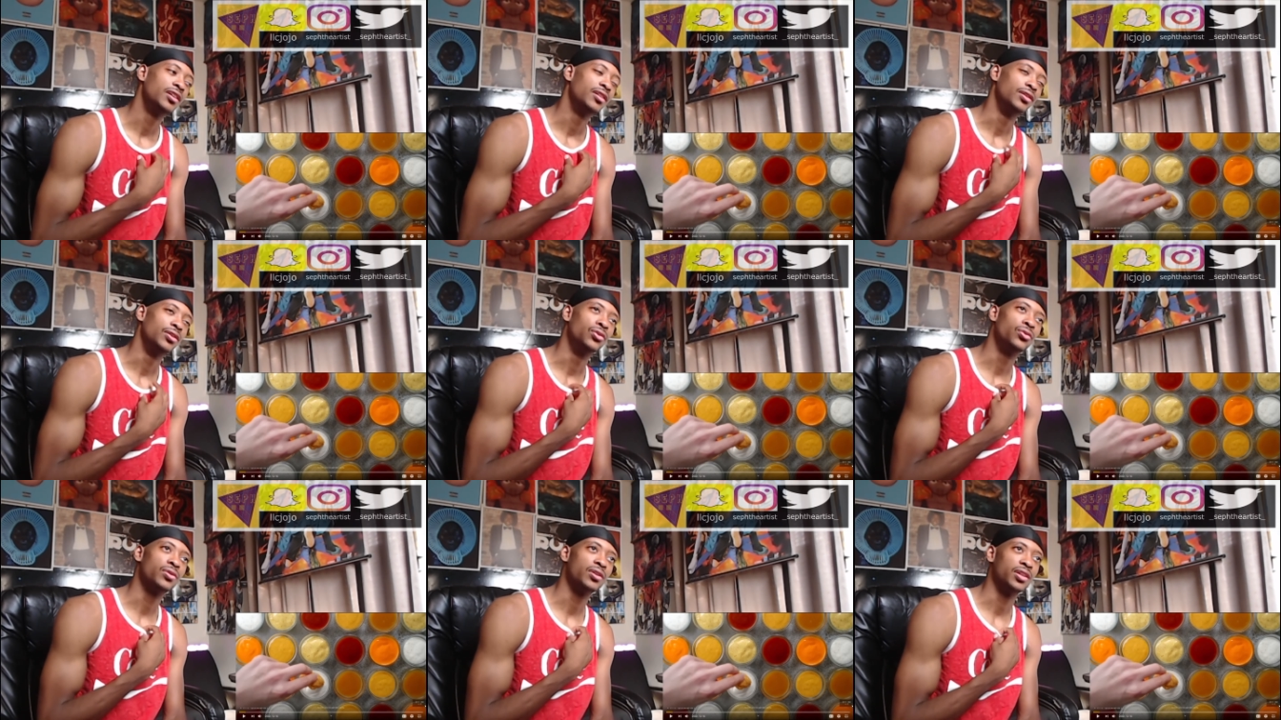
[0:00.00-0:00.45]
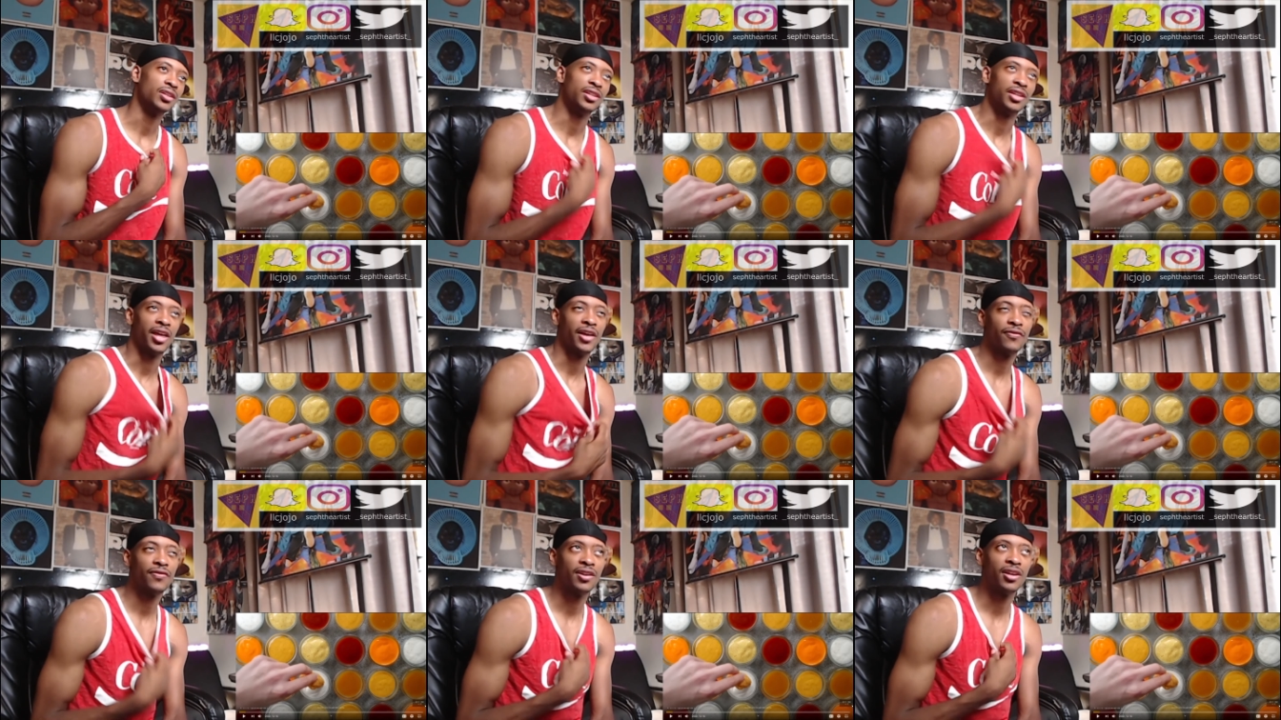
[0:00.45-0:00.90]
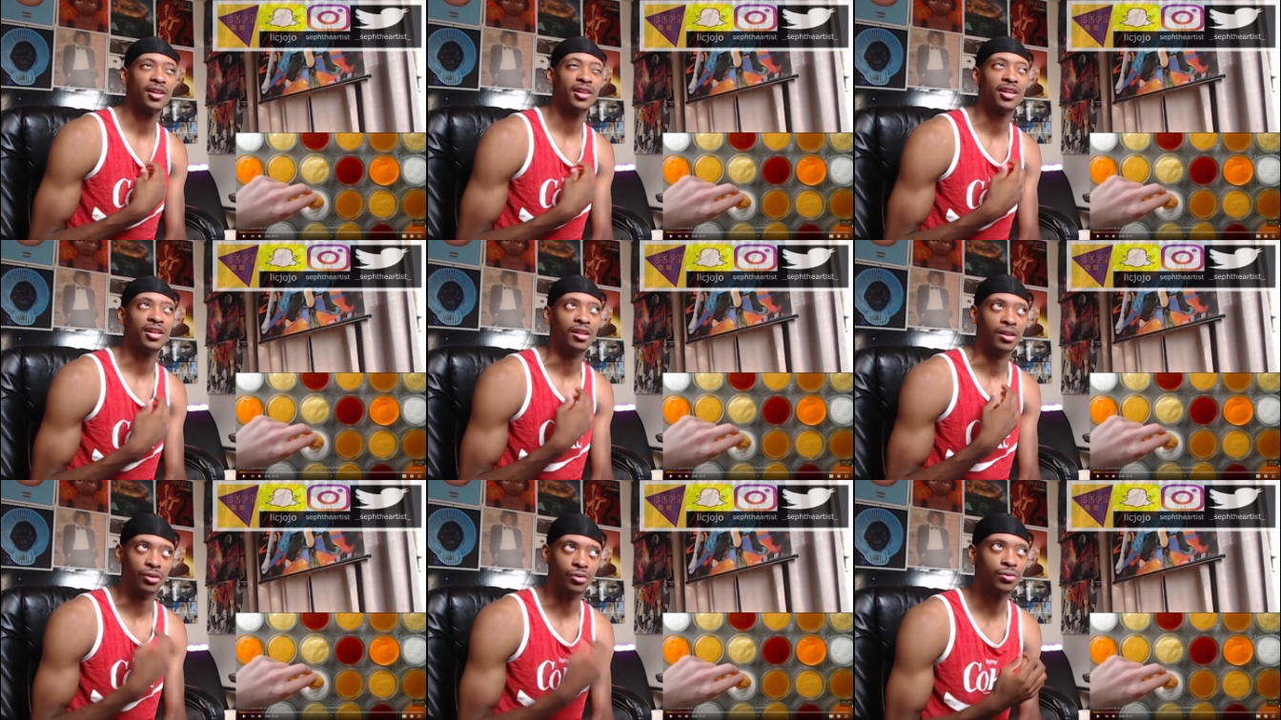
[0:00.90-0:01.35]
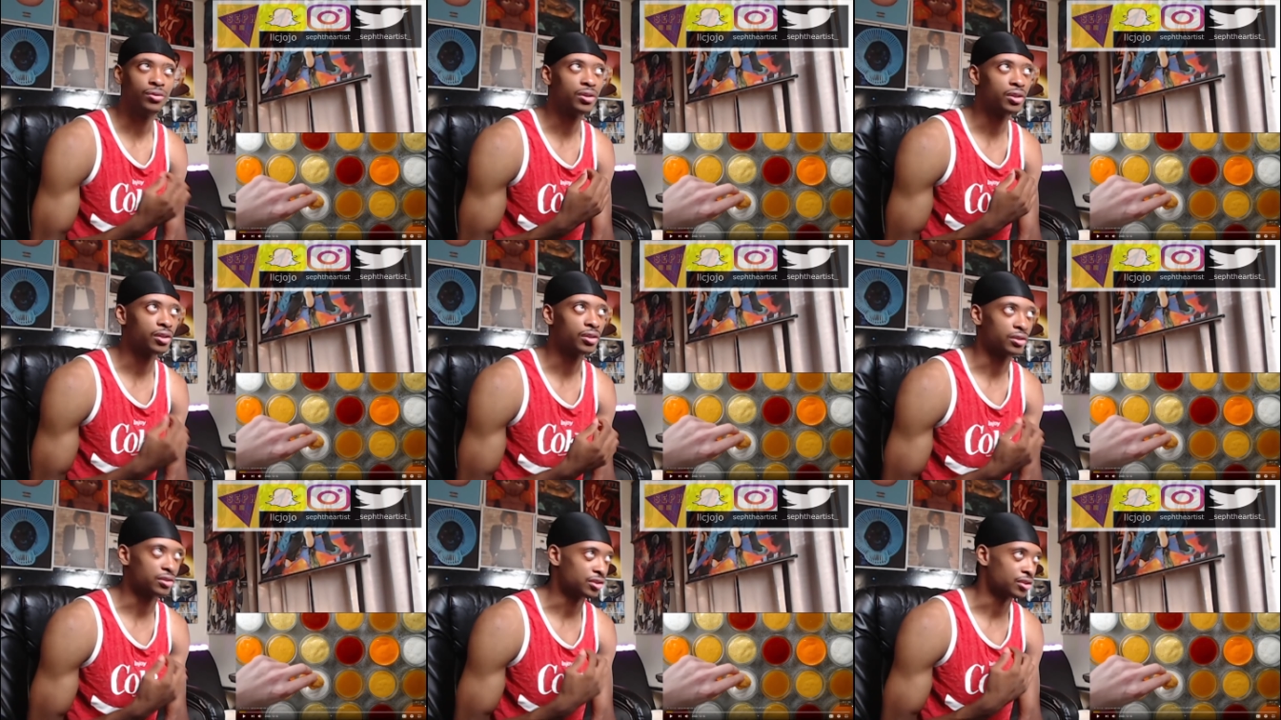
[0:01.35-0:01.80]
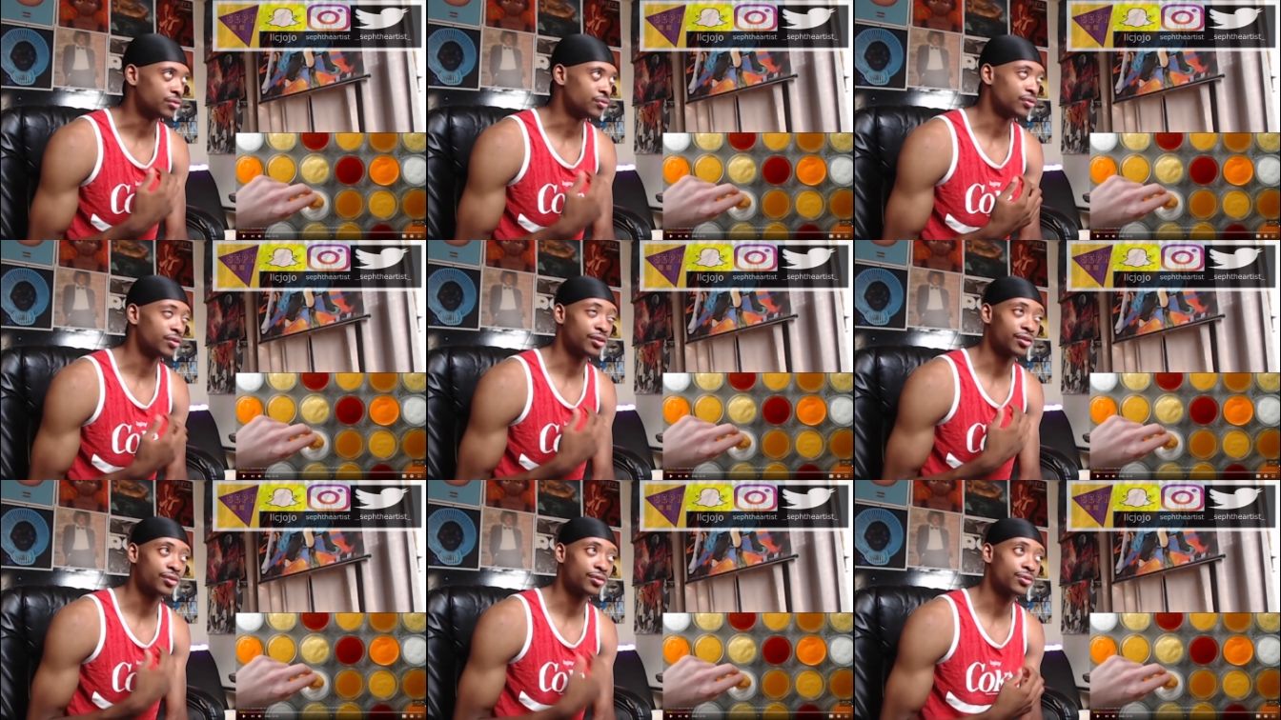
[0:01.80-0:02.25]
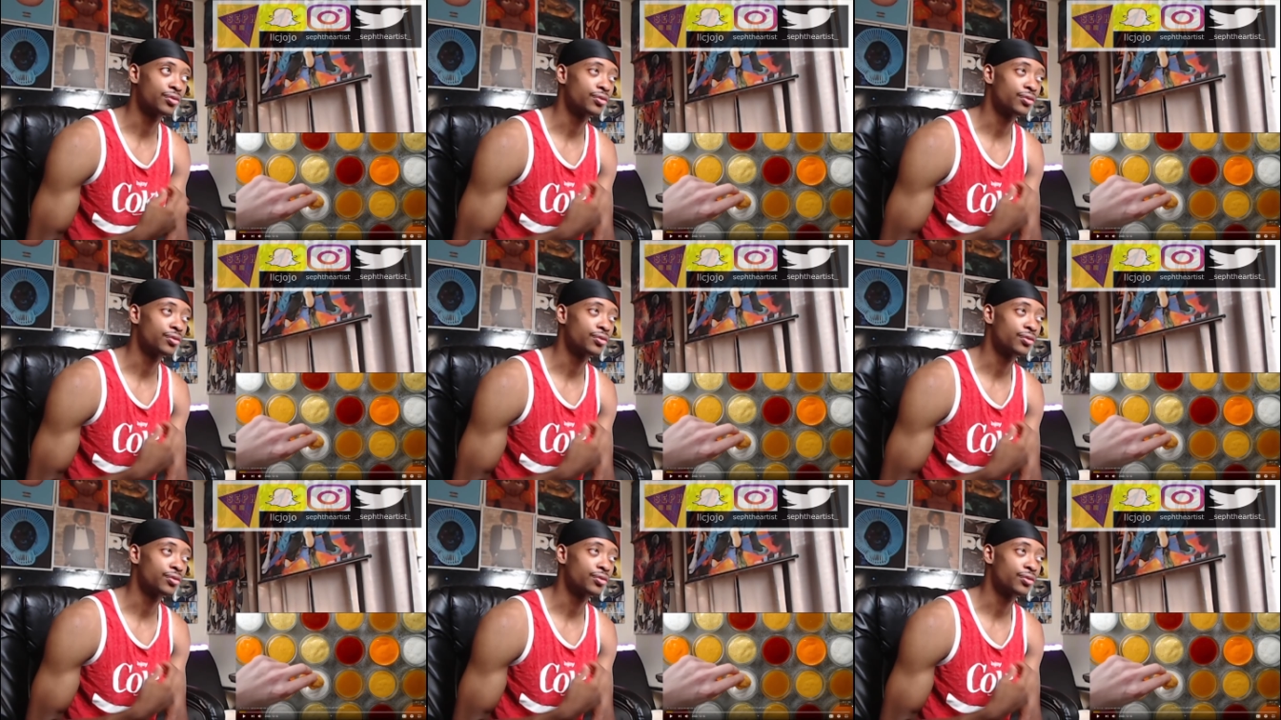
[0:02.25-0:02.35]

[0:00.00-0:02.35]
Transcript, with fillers: Luka definitely Luka is going